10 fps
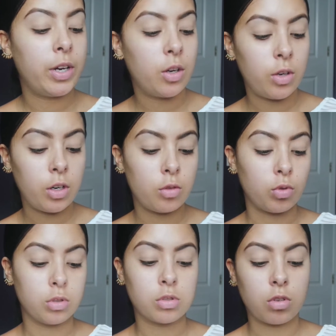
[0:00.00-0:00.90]
I know in her
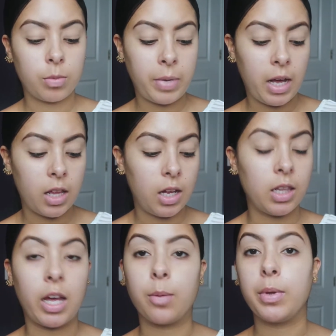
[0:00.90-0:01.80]
rose gold palette,
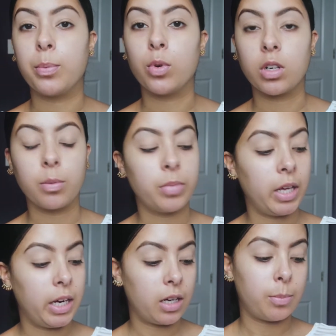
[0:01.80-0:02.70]
a lot of people were
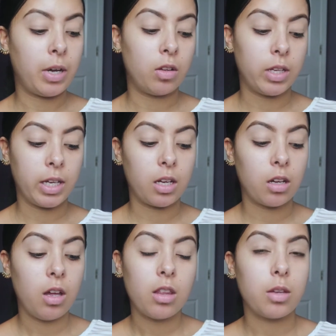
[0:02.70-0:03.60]
complaining about like
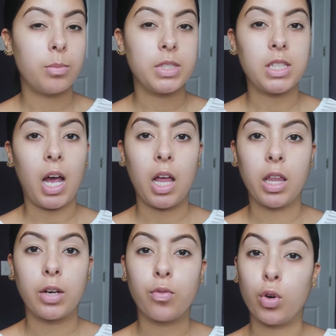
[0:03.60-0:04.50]
the
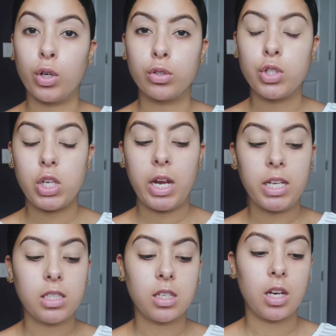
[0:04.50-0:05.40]
metallic foil
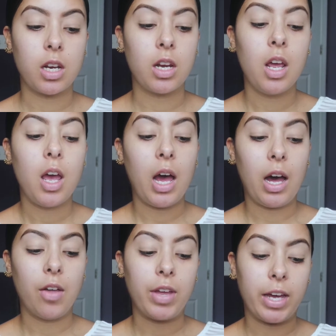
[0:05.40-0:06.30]
shades and
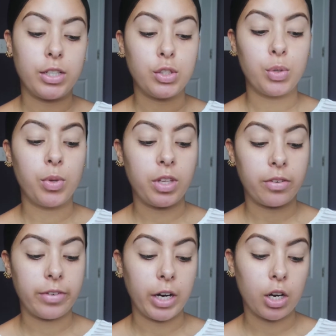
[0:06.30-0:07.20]
how they had to do it with
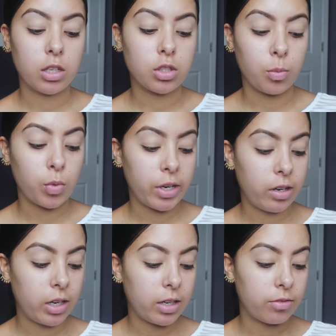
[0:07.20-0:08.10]
your finger. So I'm
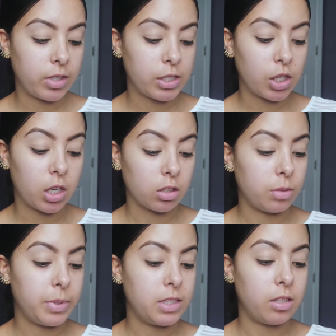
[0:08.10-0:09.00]
wondering if these are a
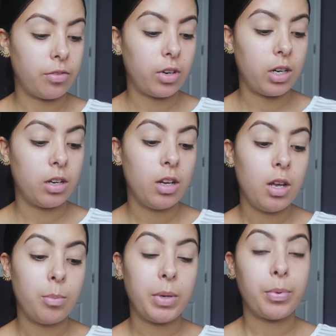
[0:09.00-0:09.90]
little bit different.
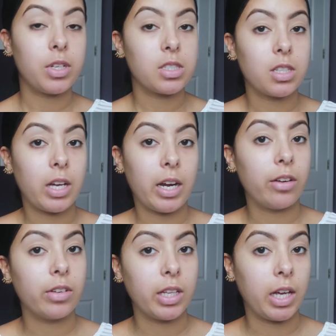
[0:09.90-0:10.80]
Me personally, I
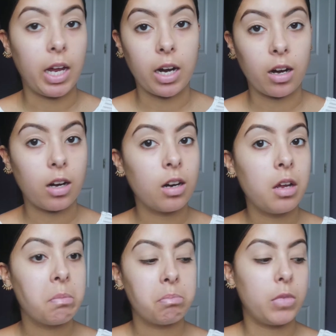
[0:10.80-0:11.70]
didn't really care.
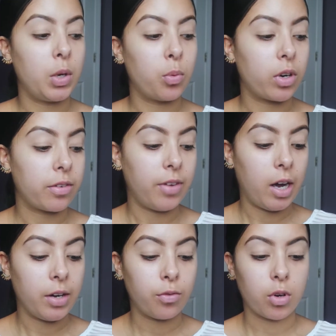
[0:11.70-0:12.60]
They work
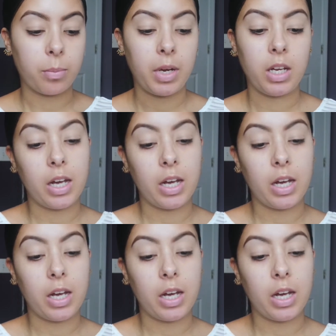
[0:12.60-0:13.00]
fine for me.